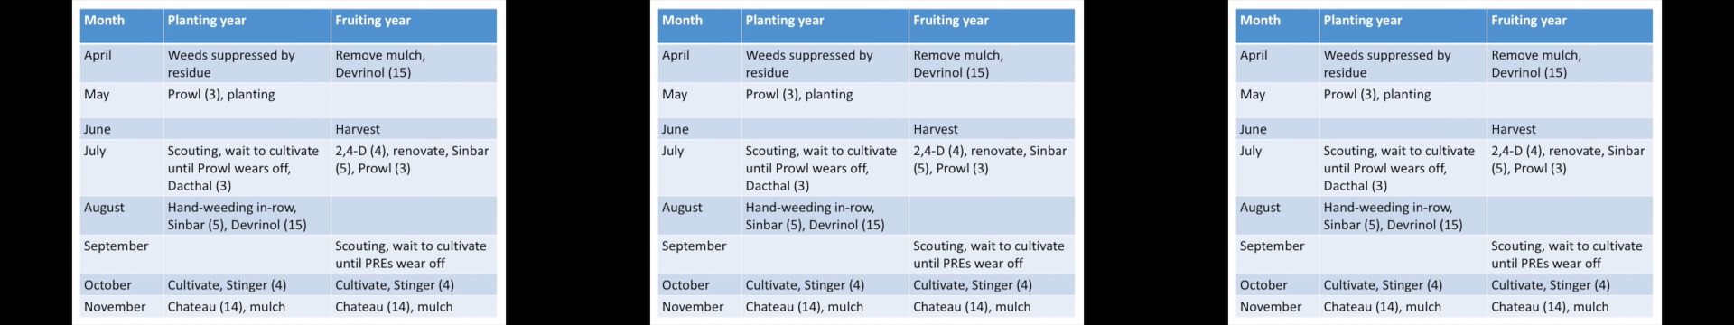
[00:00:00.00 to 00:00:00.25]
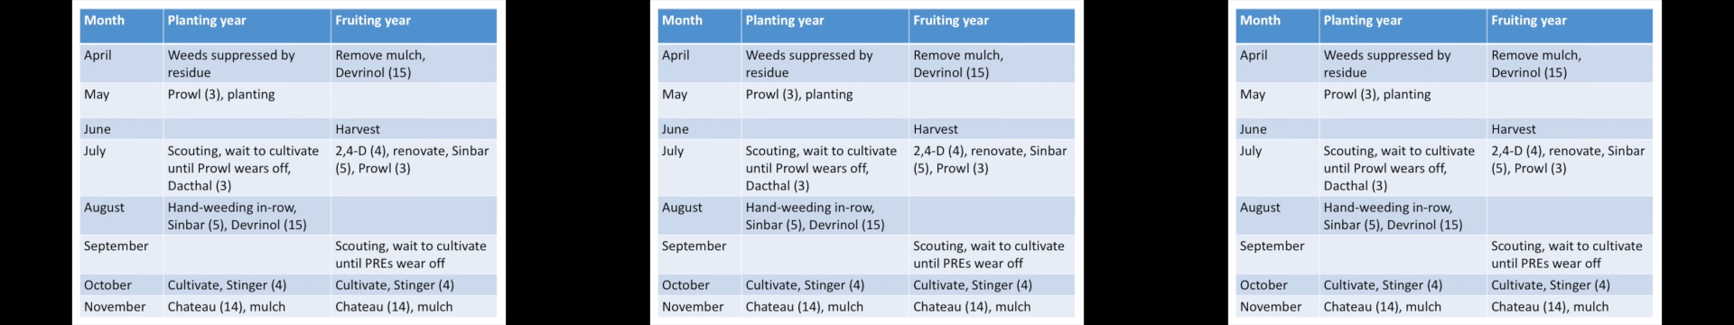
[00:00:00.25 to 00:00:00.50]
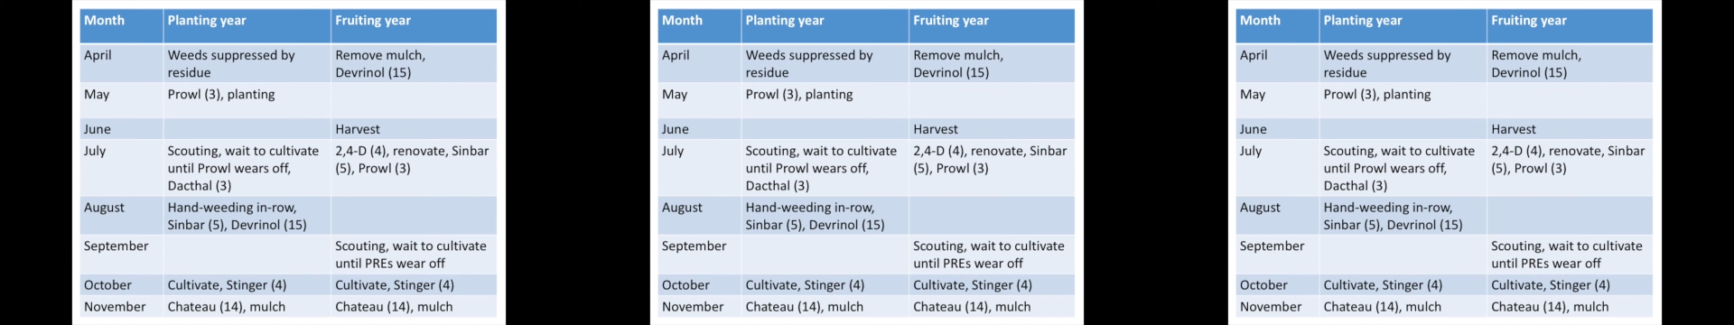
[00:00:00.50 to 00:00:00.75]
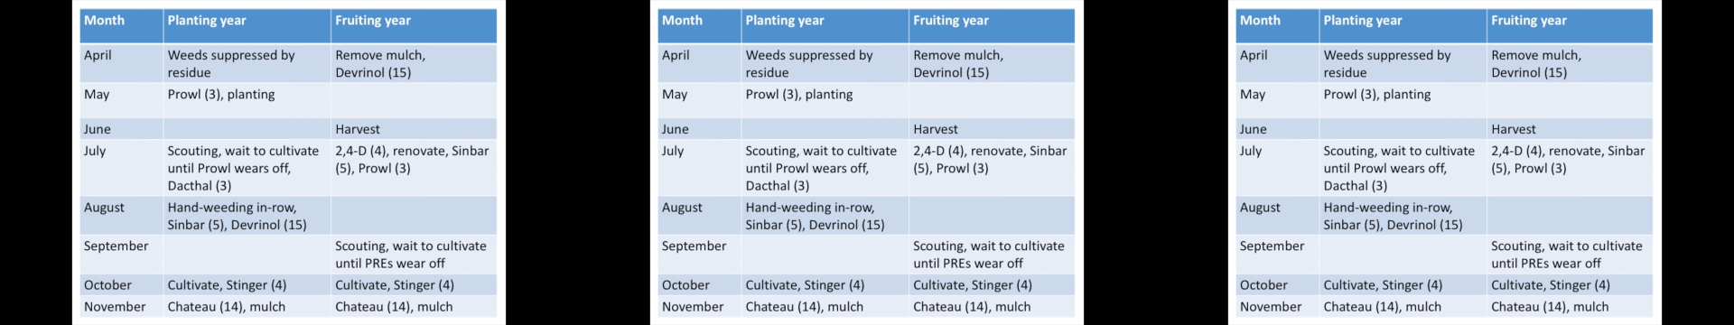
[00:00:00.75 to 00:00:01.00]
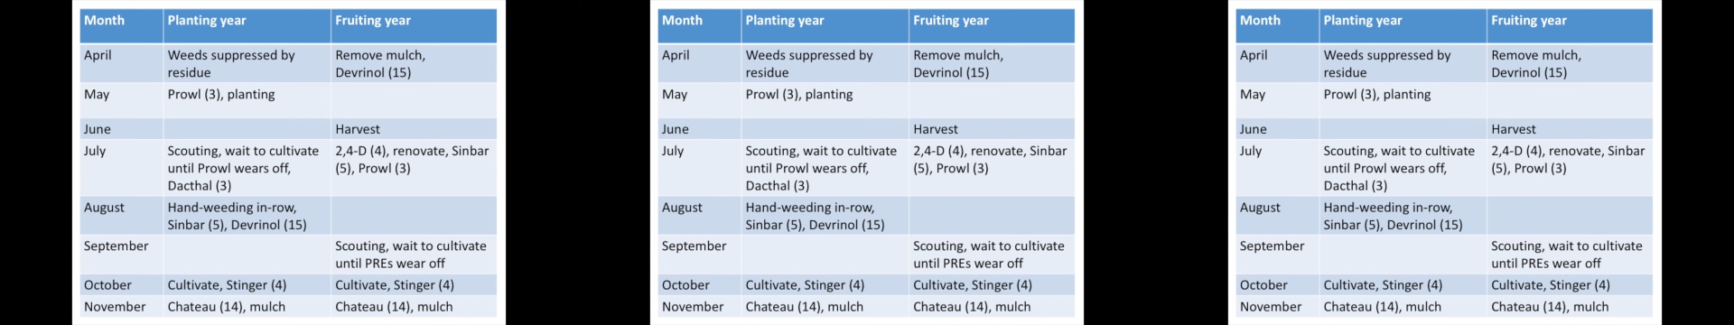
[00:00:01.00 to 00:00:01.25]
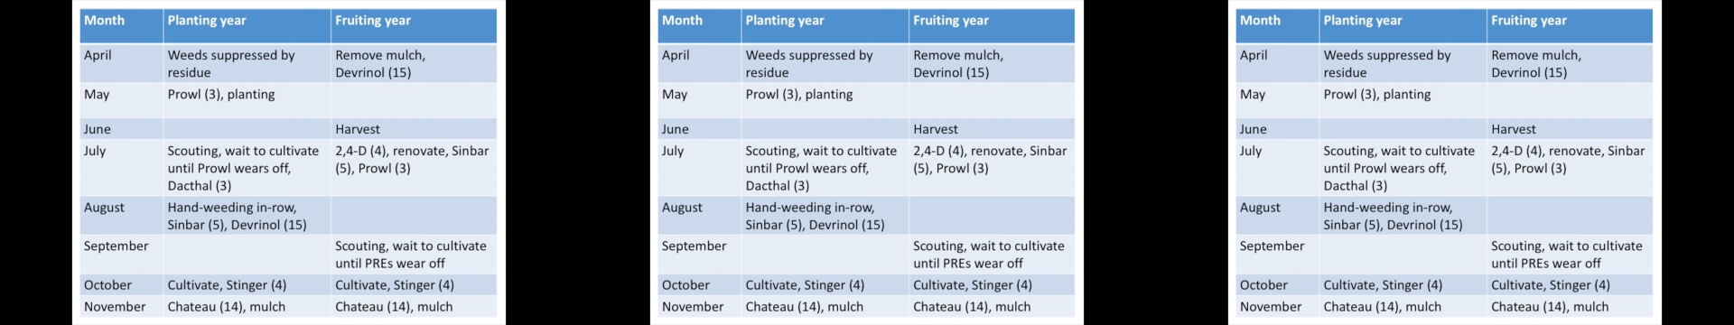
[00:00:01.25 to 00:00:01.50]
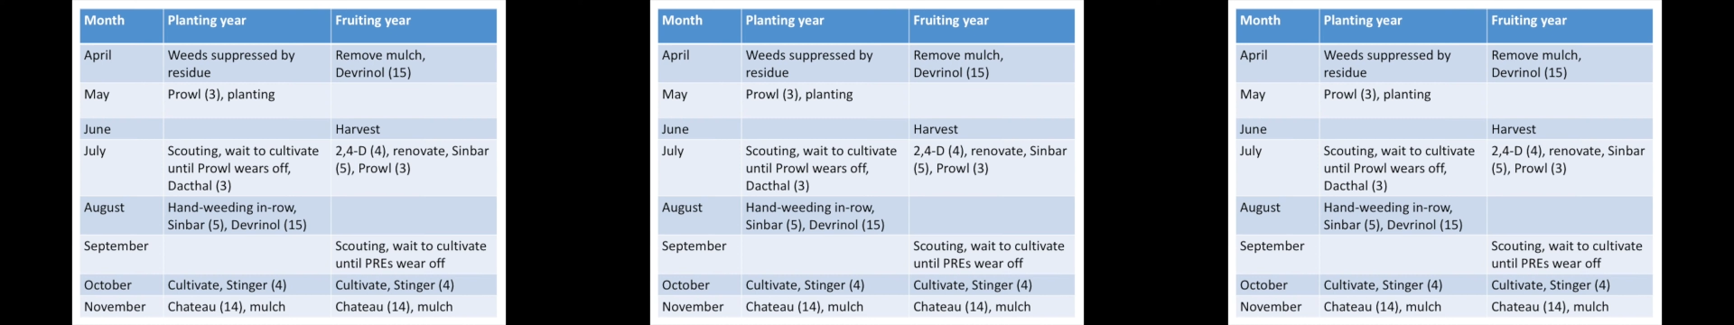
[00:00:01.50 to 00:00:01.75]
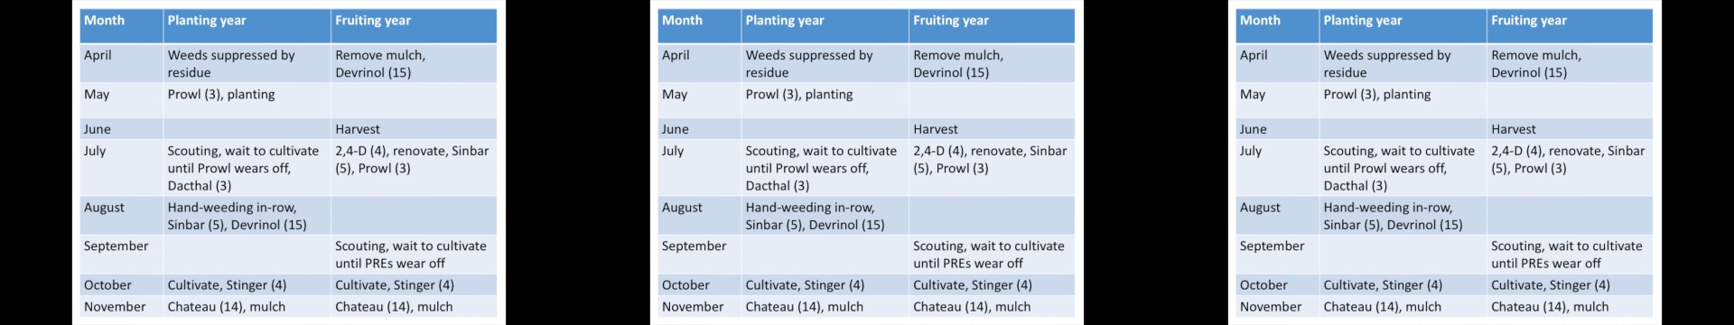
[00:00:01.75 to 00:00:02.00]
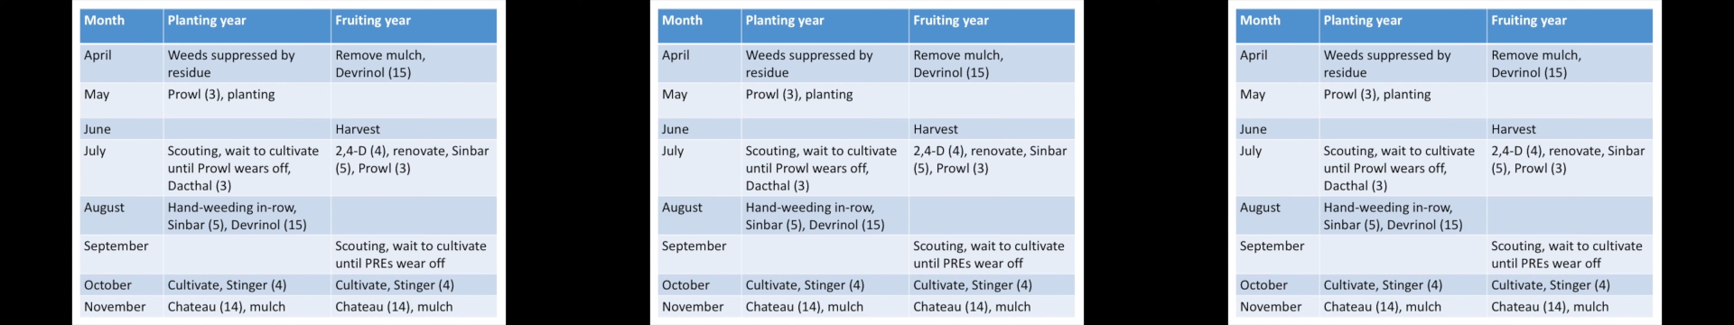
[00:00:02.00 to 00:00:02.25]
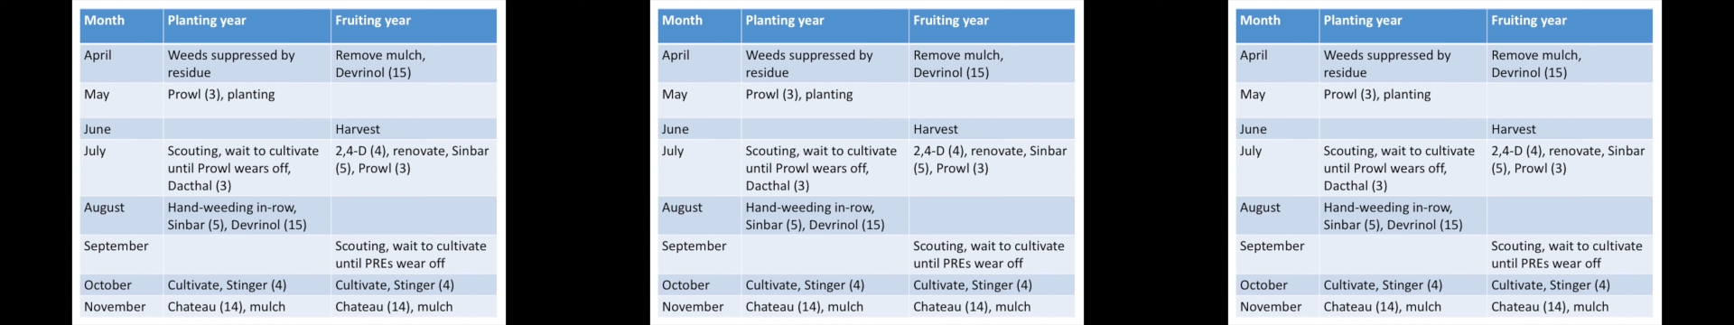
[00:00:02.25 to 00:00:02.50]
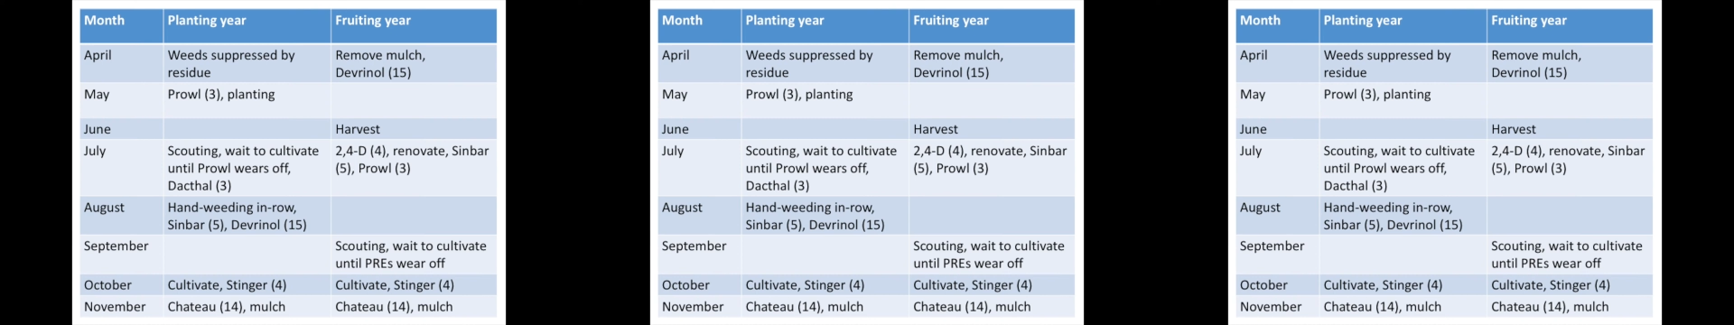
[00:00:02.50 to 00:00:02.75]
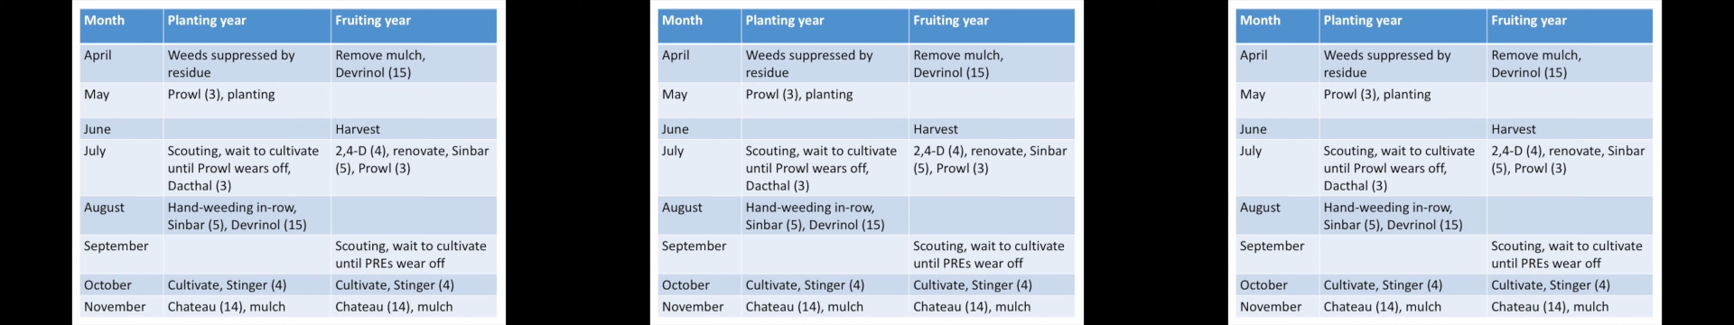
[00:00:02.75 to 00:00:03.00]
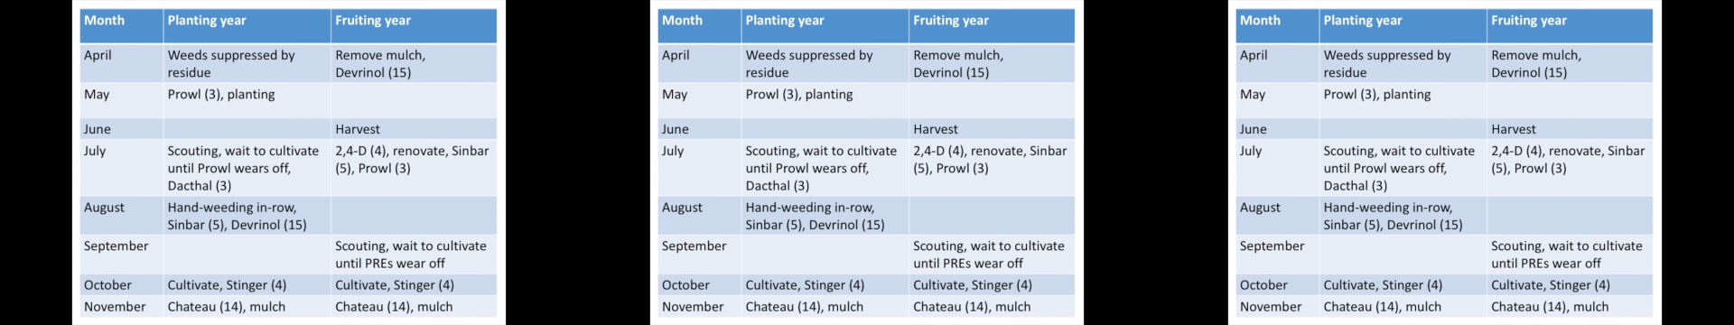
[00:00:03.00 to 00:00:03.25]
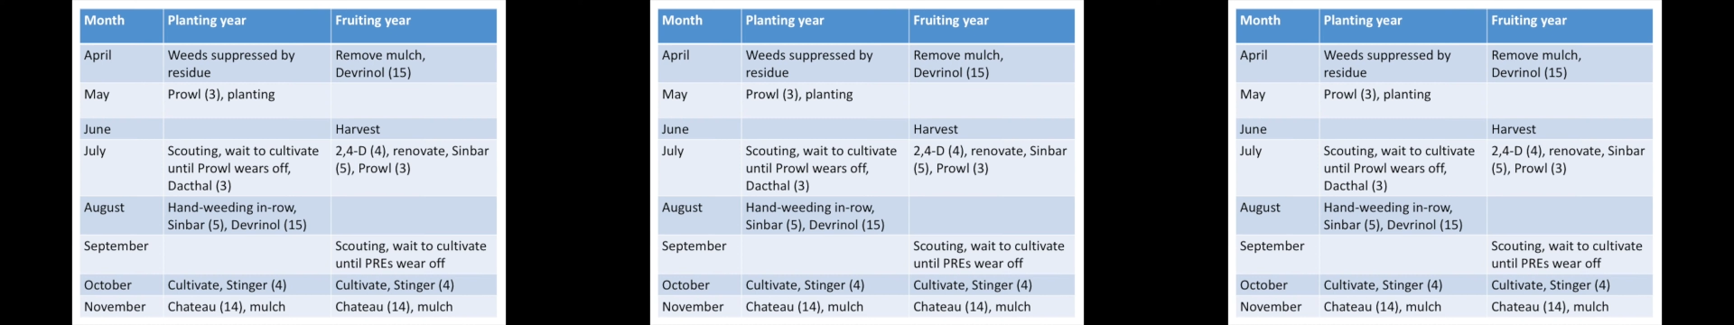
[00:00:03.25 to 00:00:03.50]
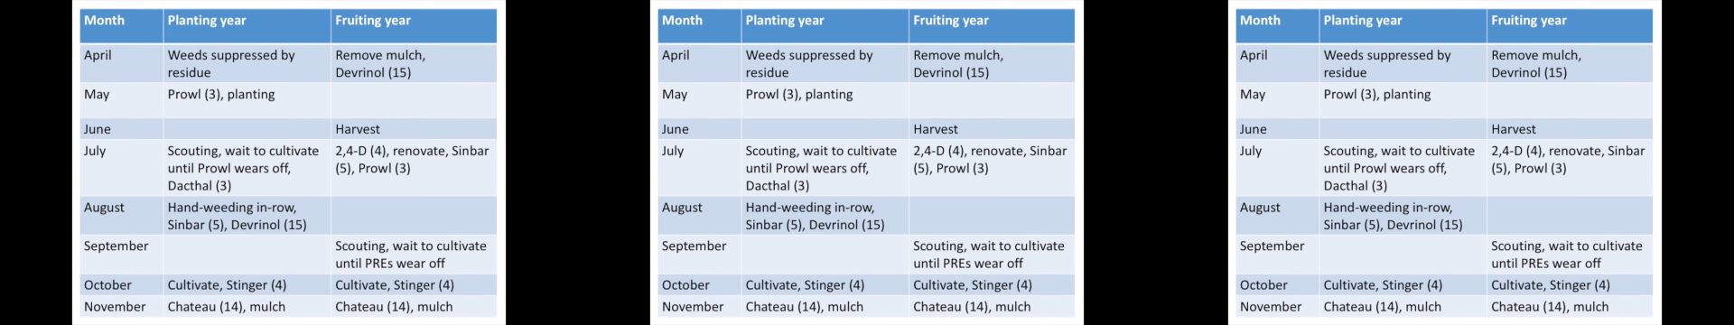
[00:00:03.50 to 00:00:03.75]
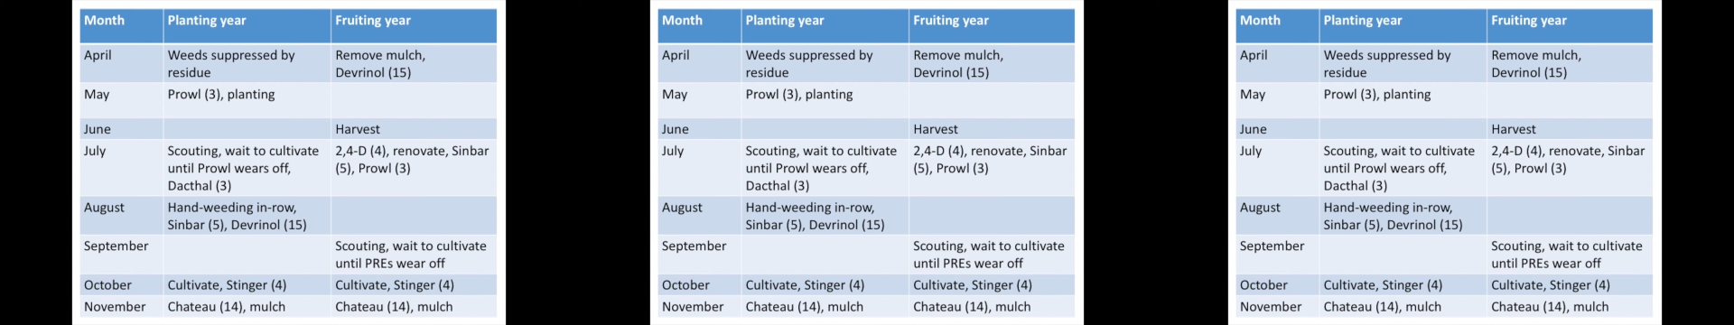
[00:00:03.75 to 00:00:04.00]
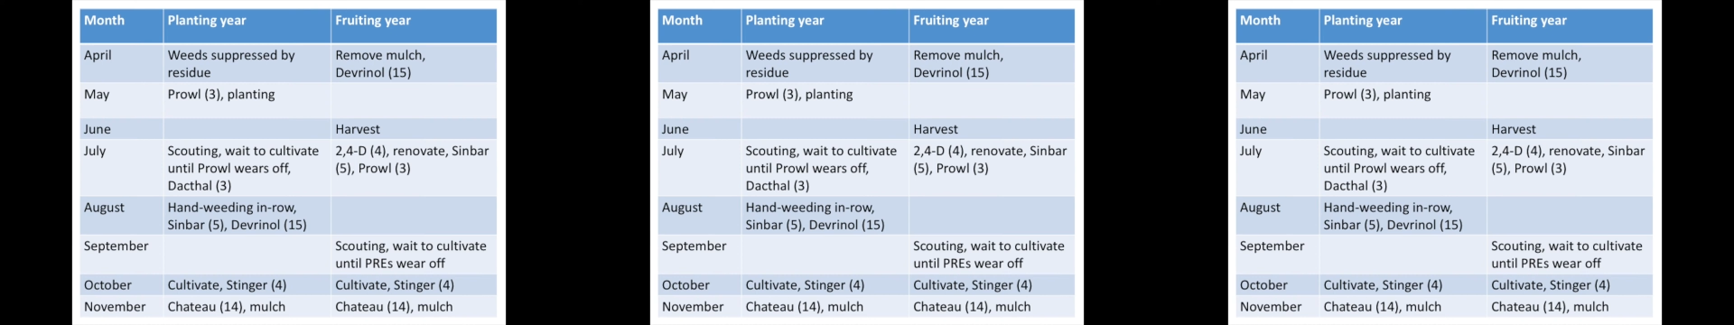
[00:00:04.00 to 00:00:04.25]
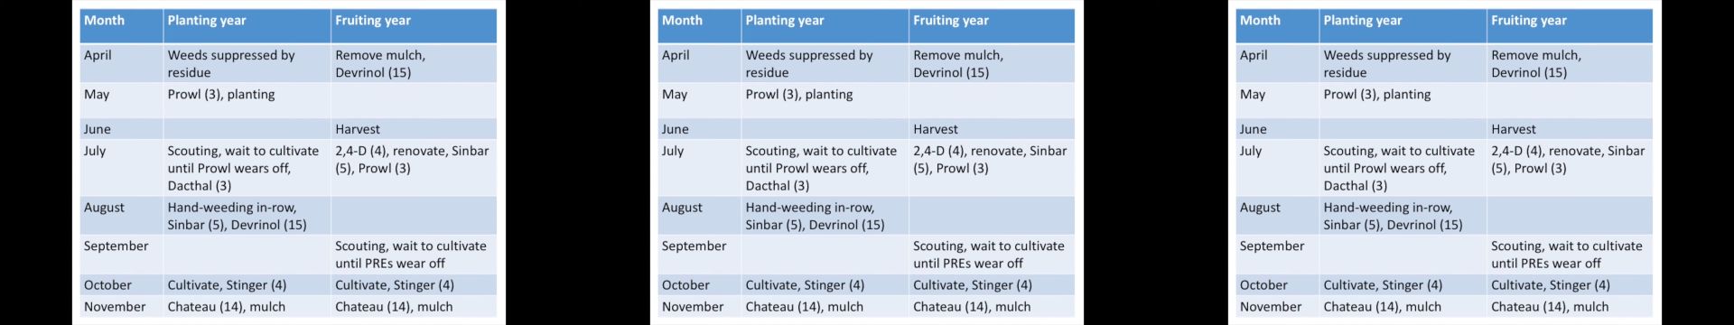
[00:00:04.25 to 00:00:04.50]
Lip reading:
No face is visible, so there are no lips to read.